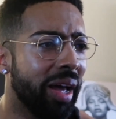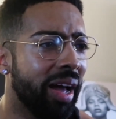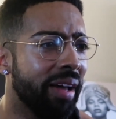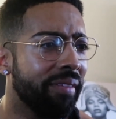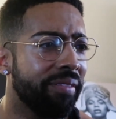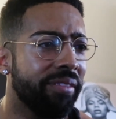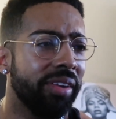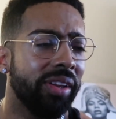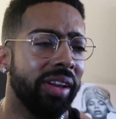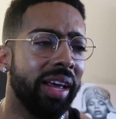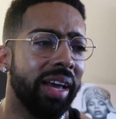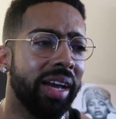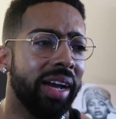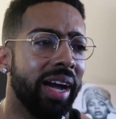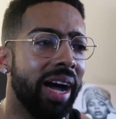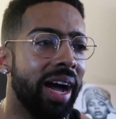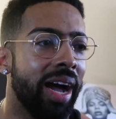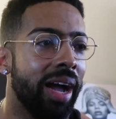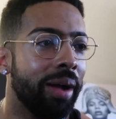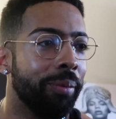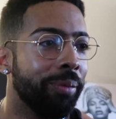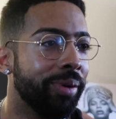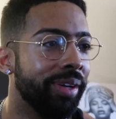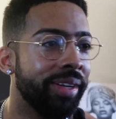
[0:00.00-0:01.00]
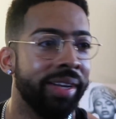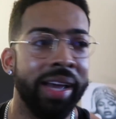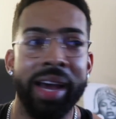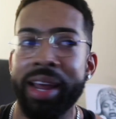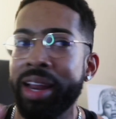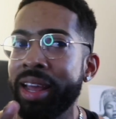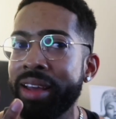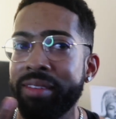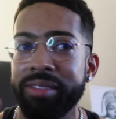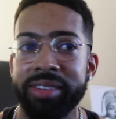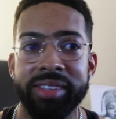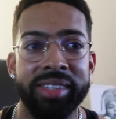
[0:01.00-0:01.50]
I feel like I would not
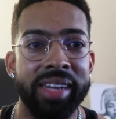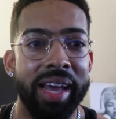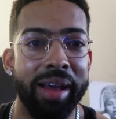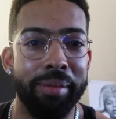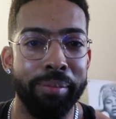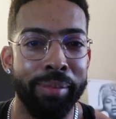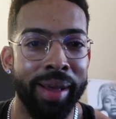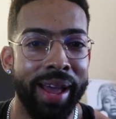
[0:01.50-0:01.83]
have snapped